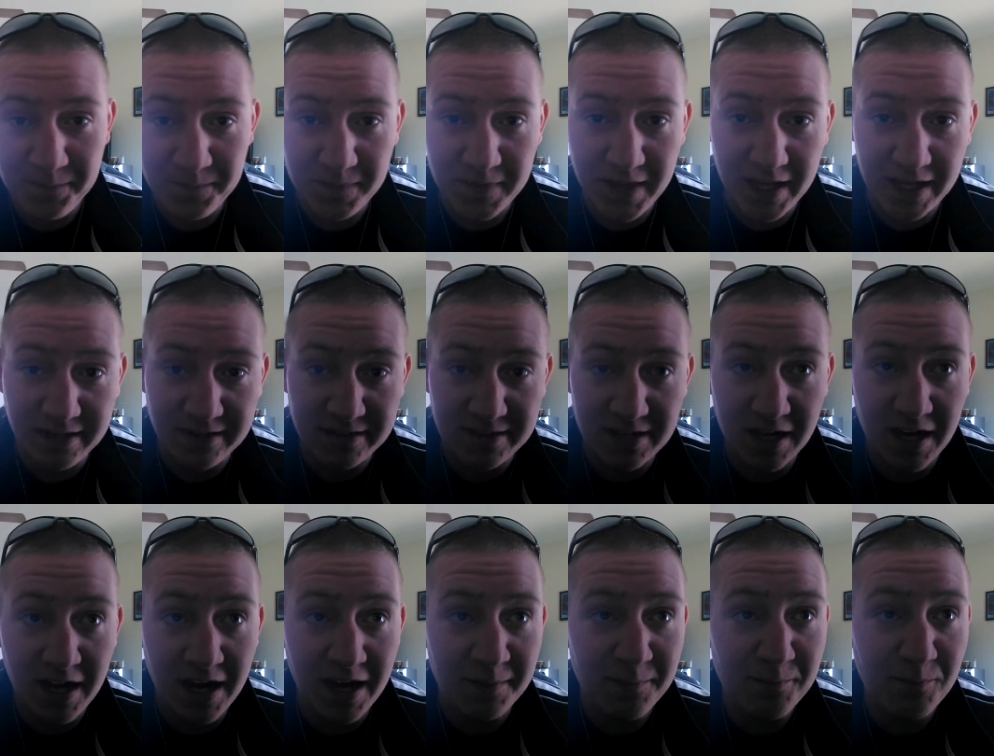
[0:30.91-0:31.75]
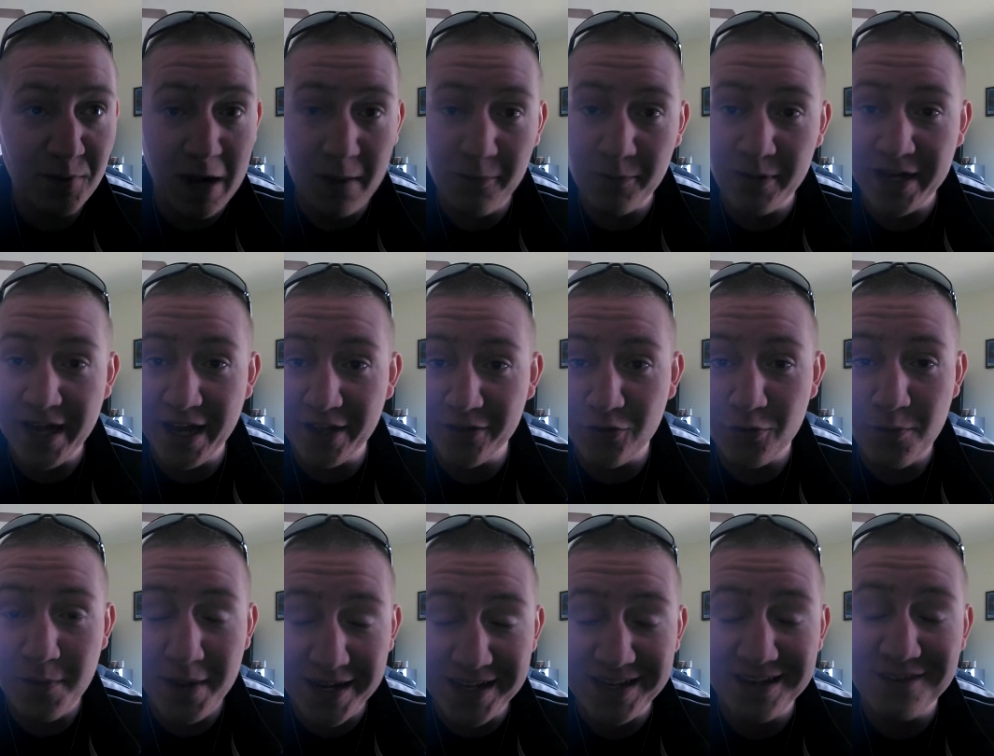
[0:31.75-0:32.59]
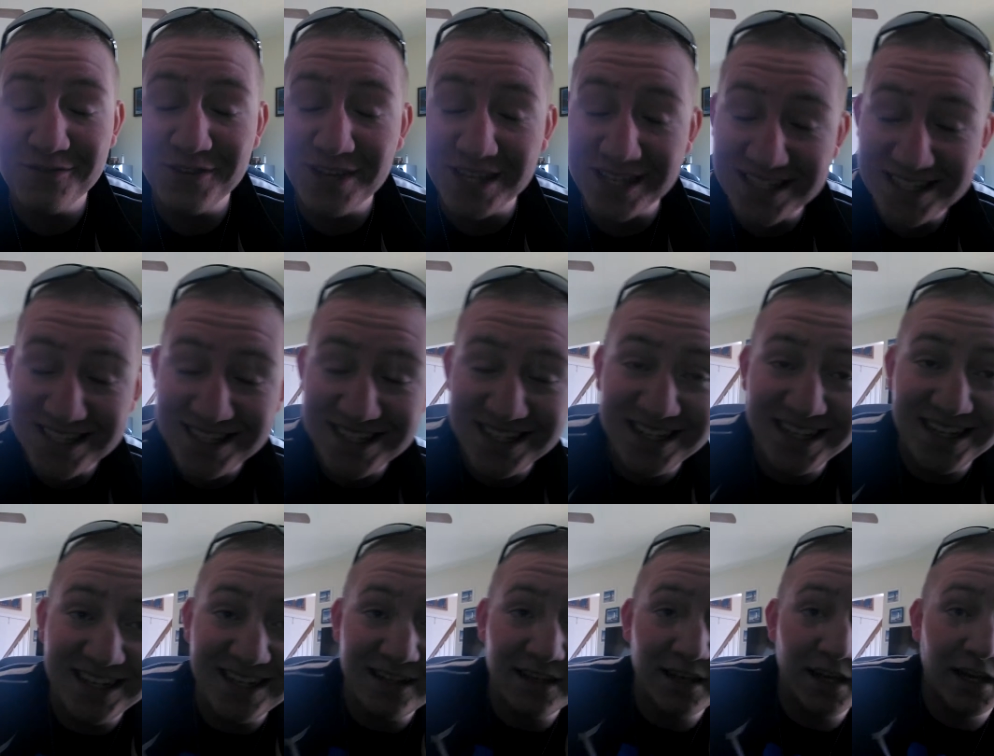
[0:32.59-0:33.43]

that uh, probably not too many of you seen.